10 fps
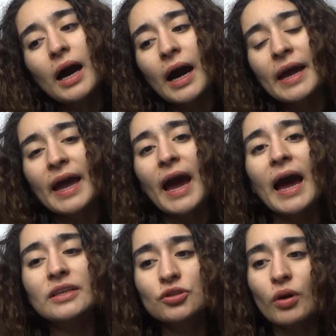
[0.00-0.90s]
I
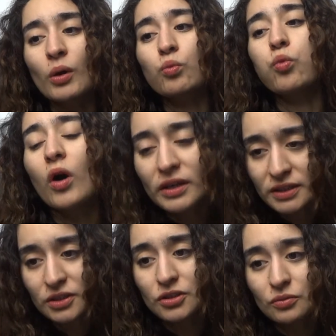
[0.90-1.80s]
had to, I
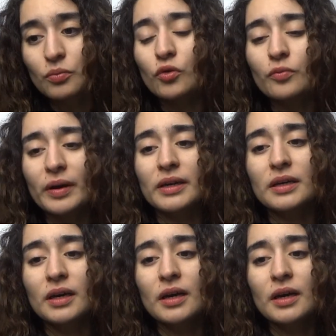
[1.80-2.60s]
wanted to move my